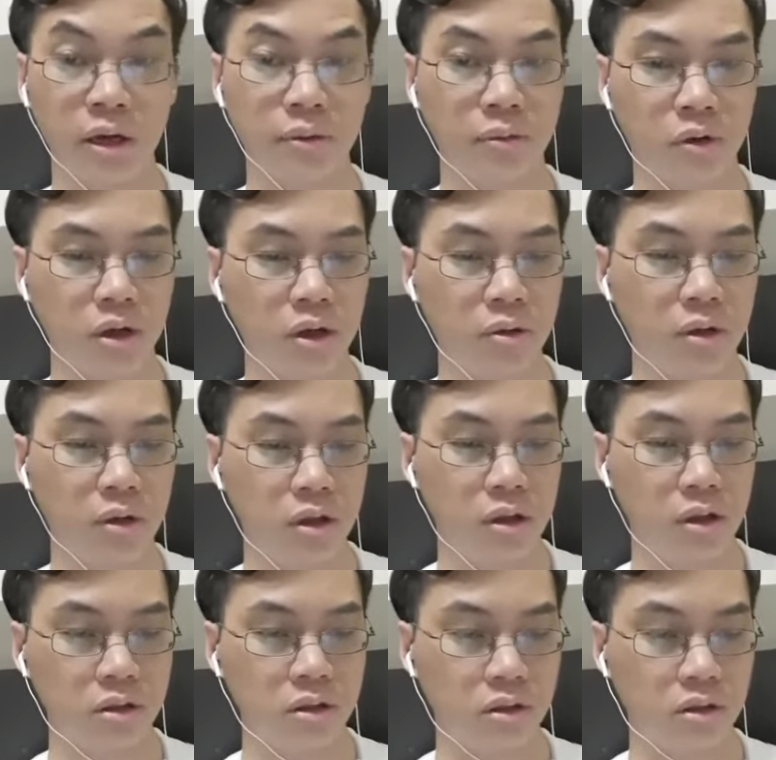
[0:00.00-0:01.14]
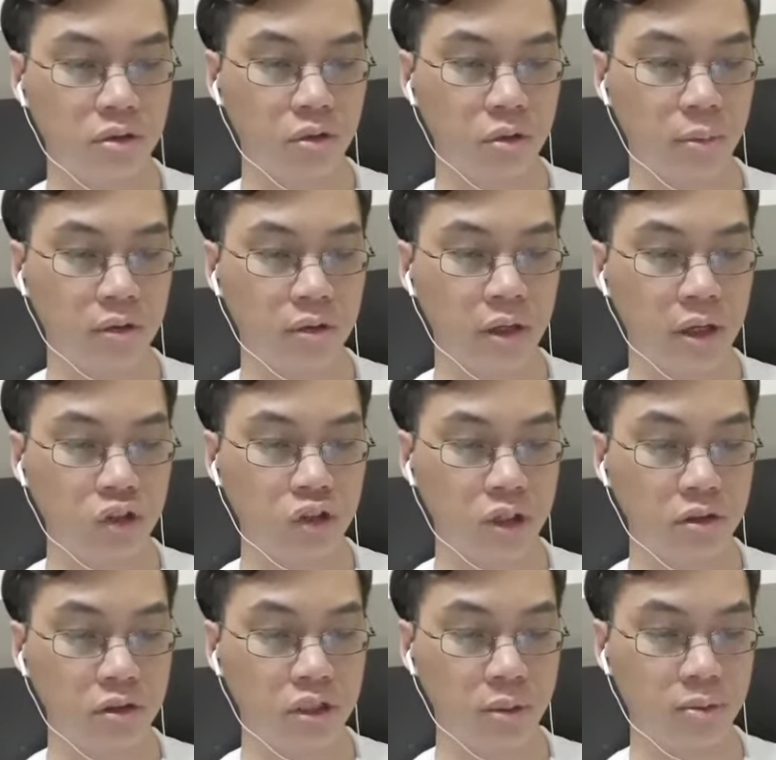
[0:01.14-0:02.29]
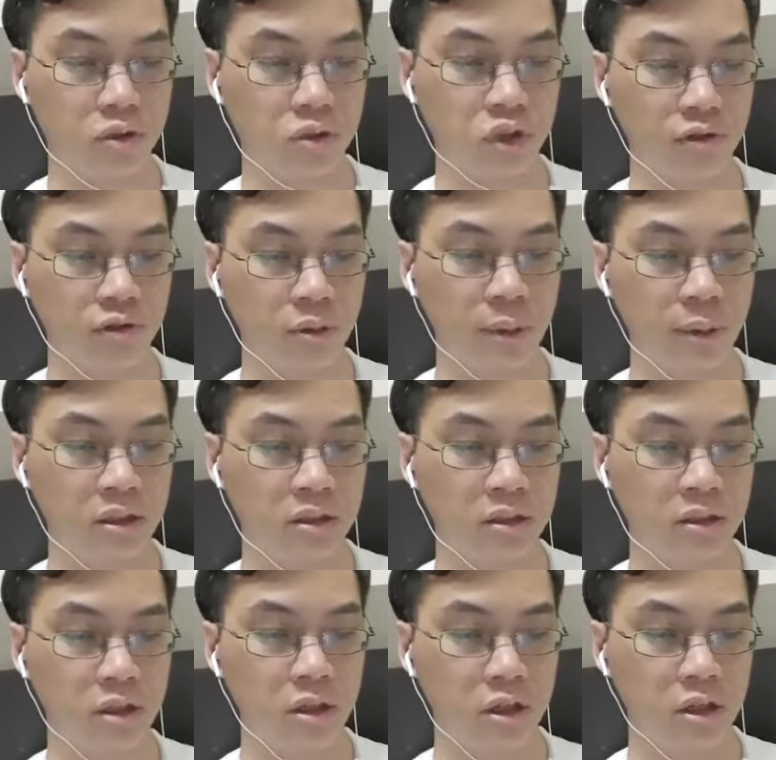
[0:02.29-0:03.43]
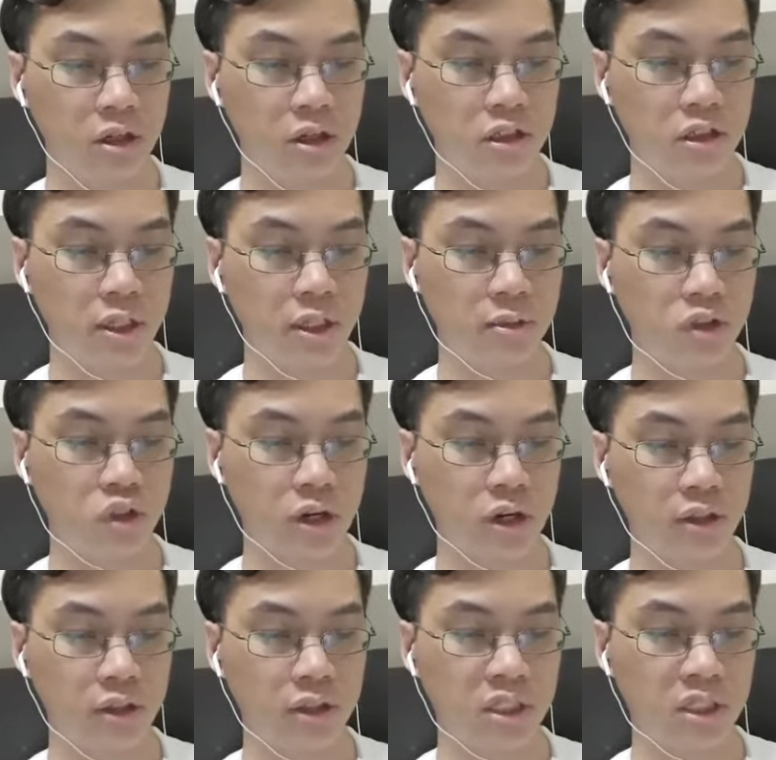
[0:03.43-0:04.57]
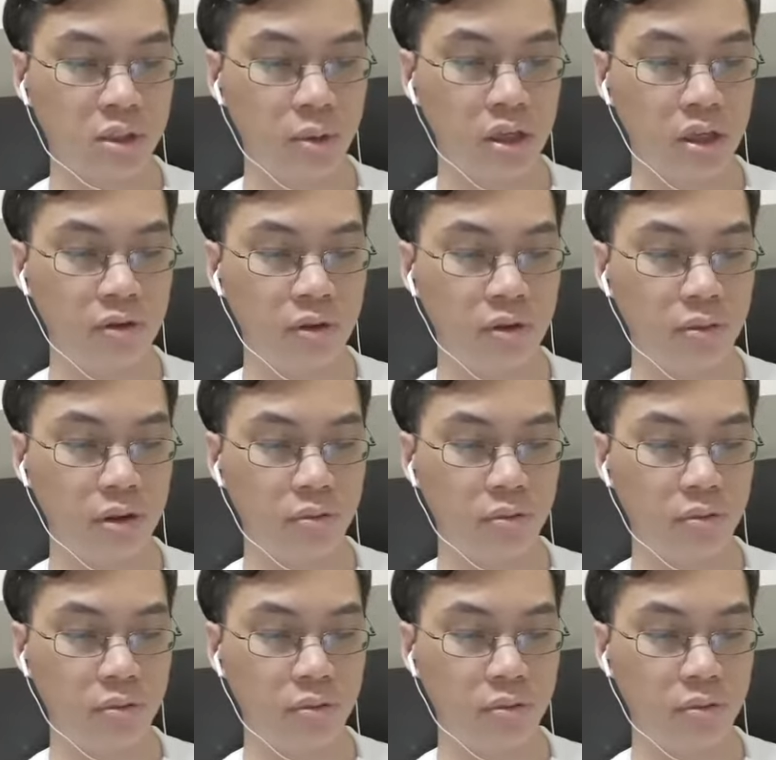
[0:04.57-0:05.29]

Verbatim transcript: Okay, let's see what about that. Tra ship travel pace. Ships travel at the speed given